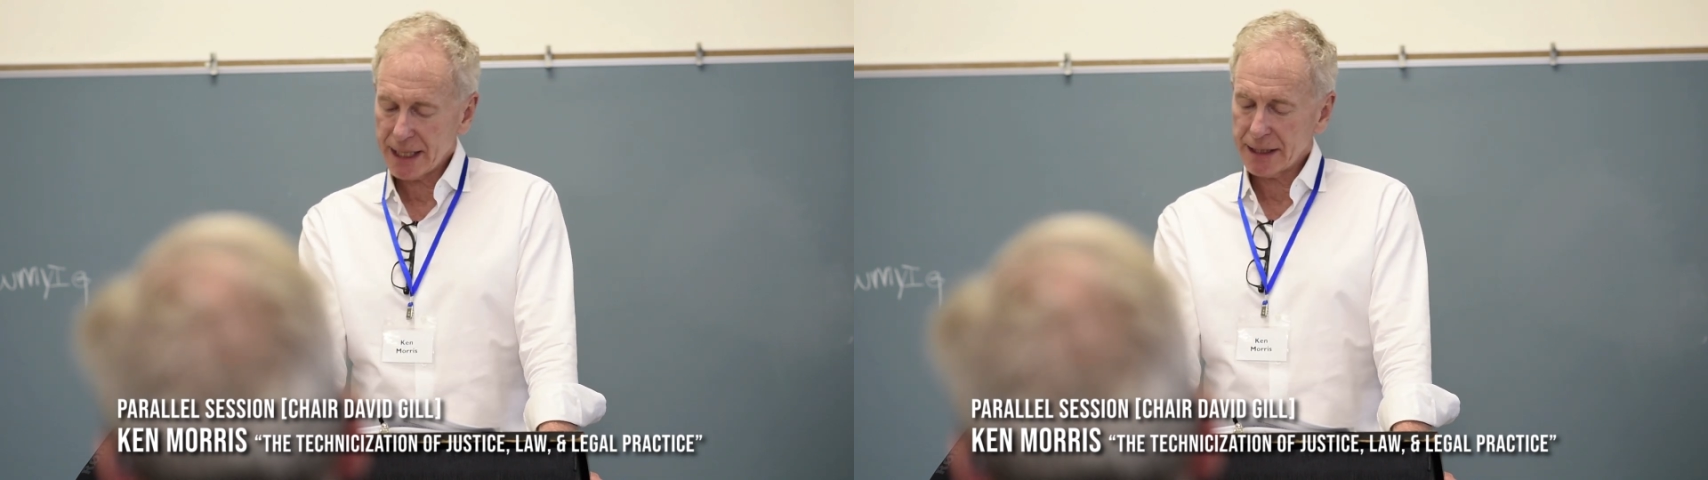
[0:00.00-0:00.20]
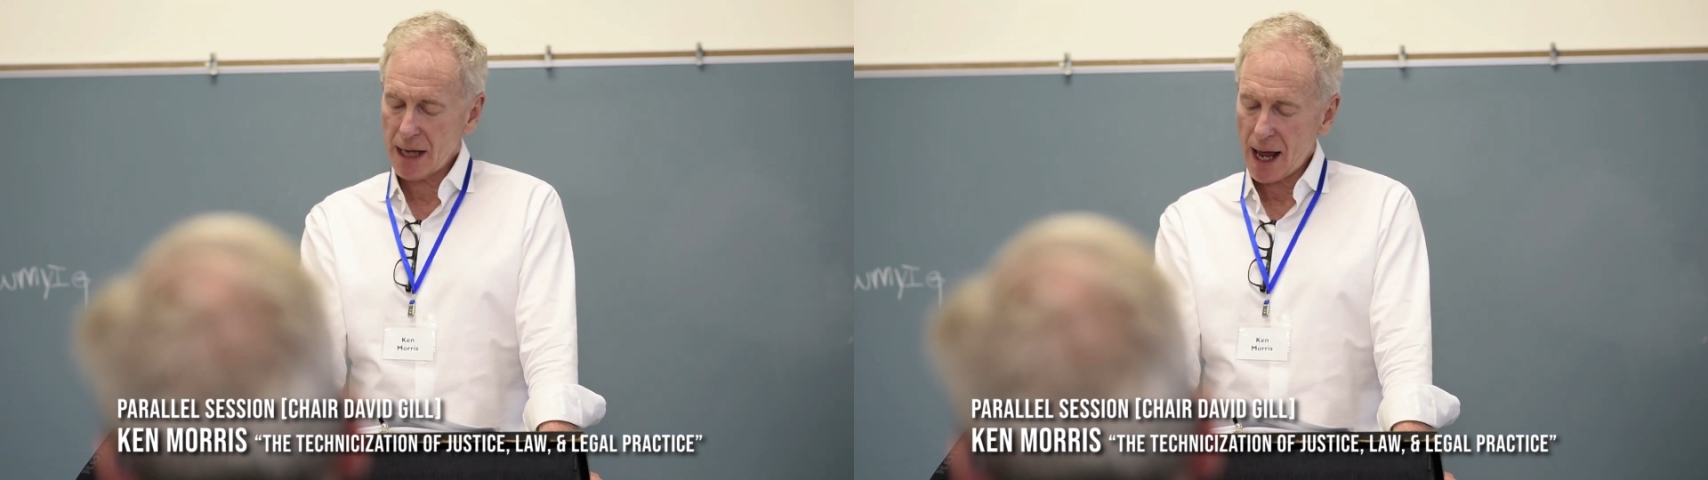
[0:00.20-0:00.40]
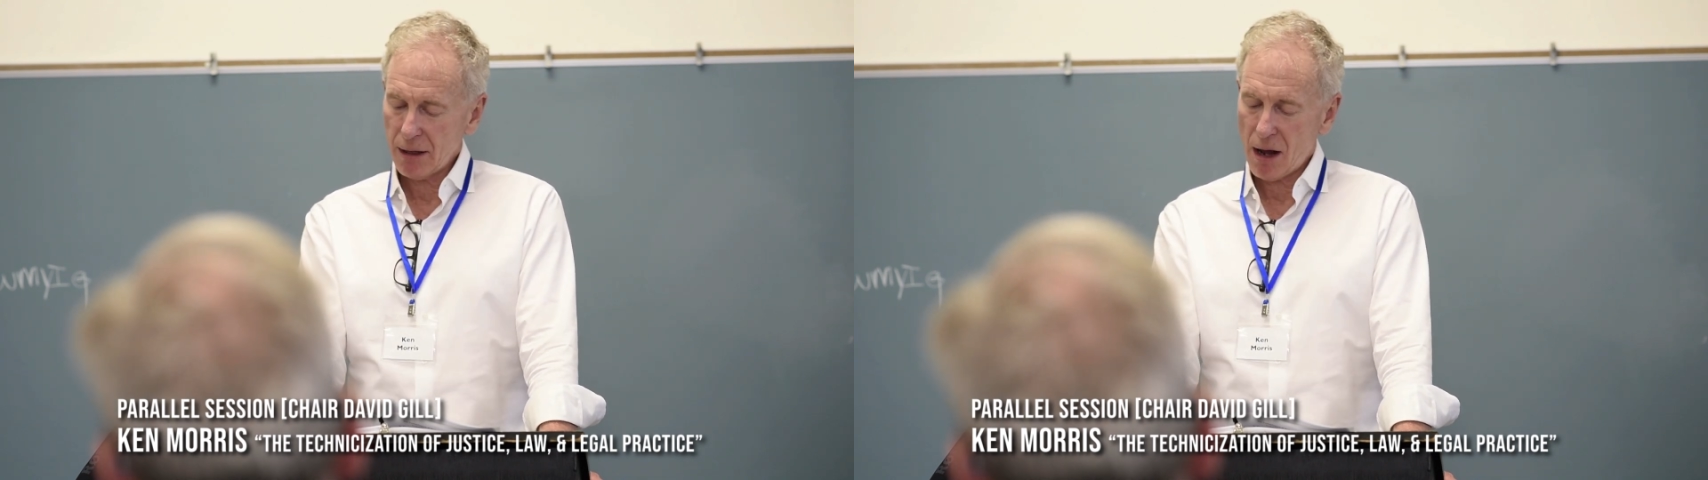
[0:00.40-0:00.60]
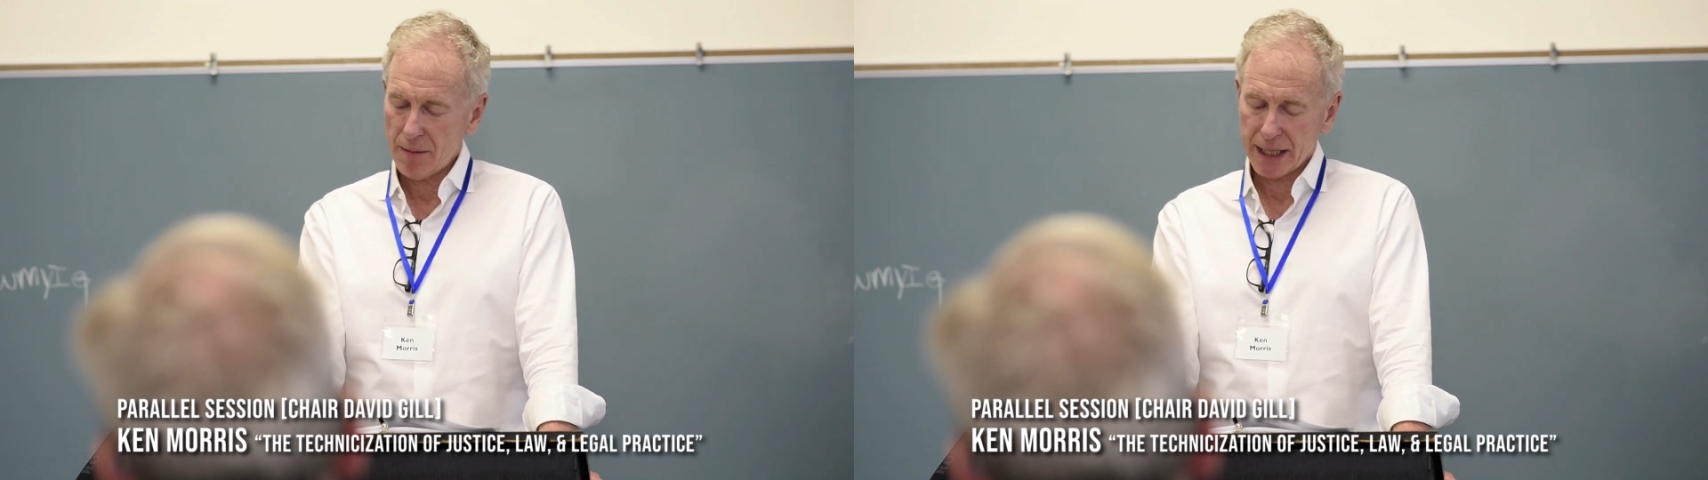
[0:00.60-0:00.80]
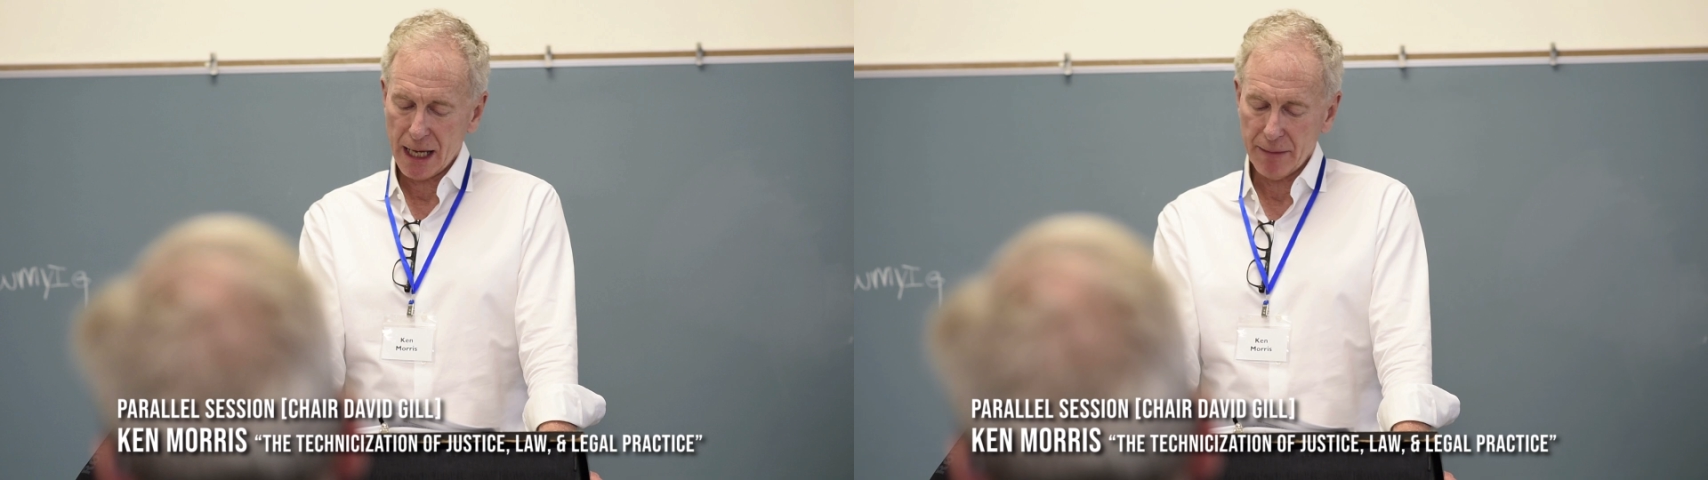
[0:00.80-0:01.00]
is not law
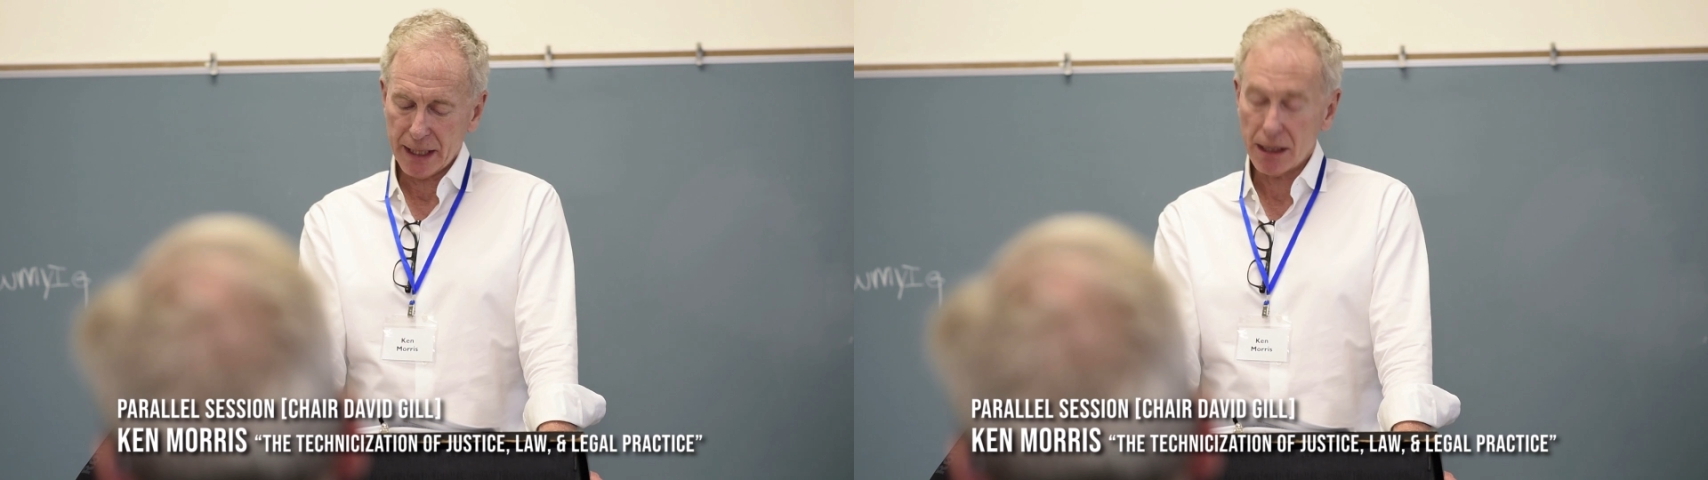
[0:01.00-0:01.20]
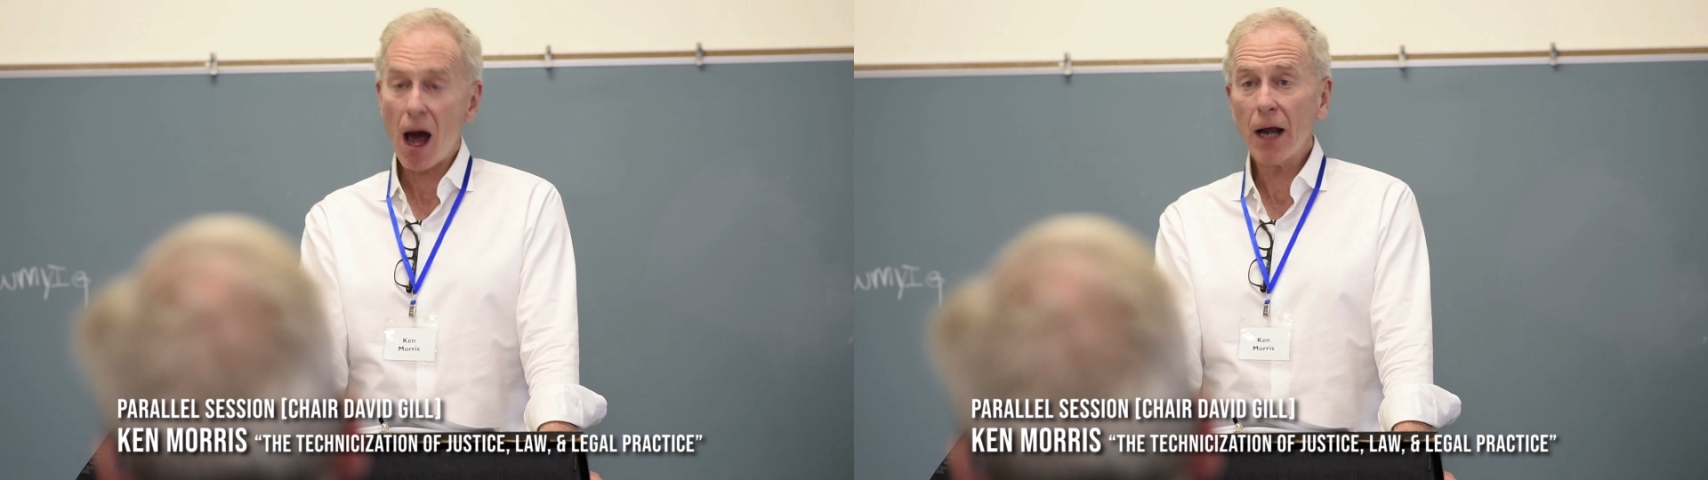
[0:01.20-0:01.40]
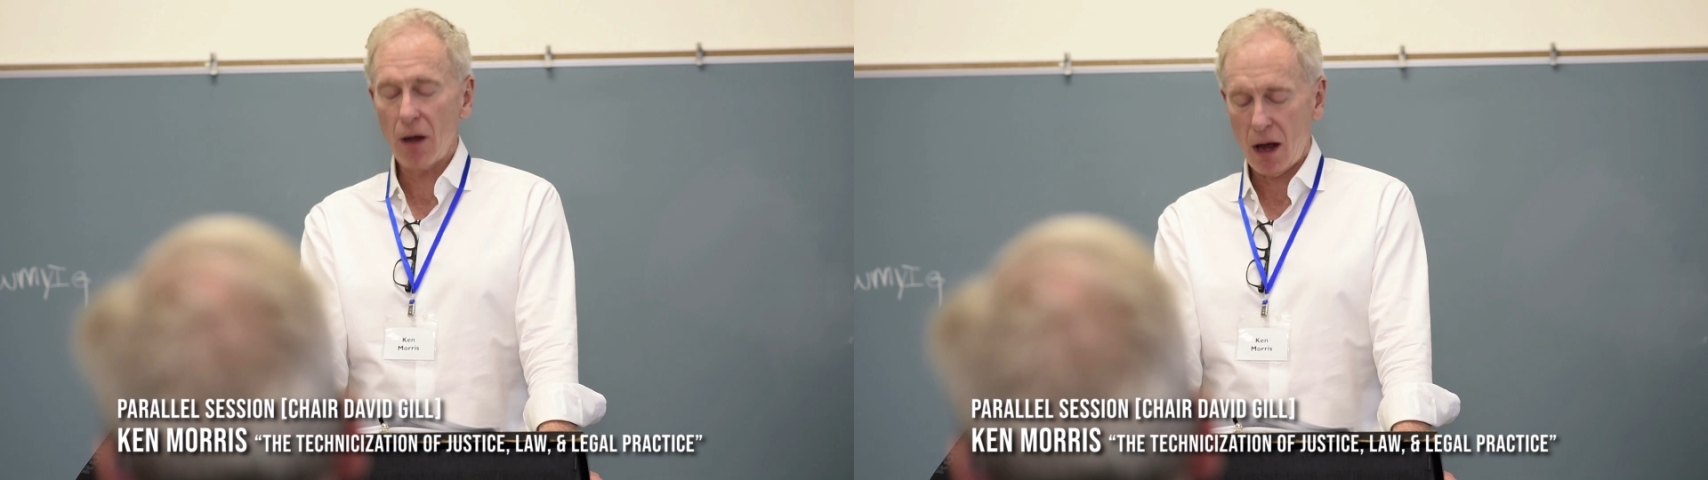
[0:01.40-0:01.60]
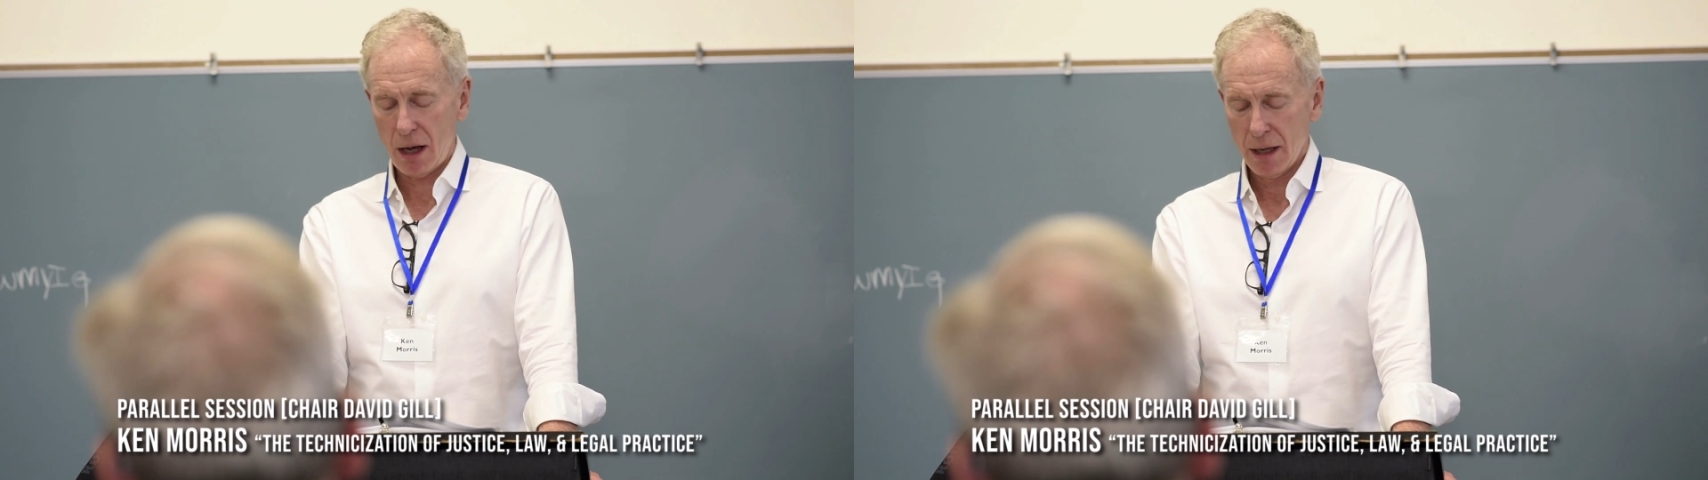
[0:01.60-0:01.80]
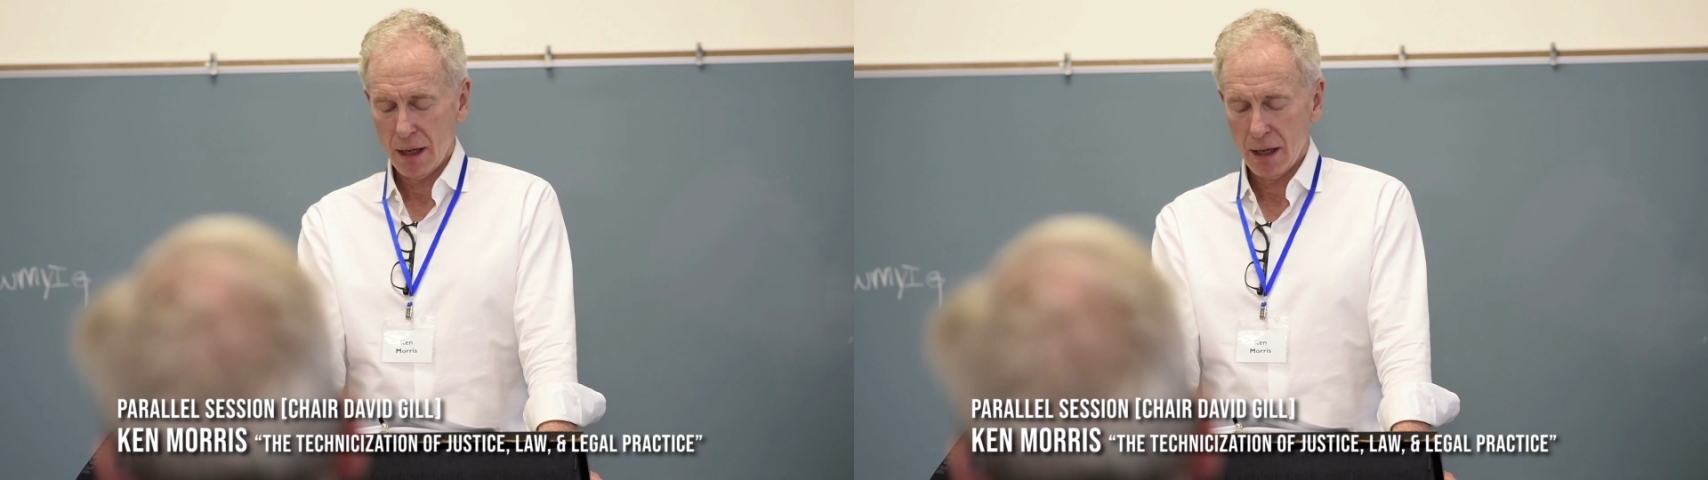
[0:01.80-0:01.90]
becoming non-law.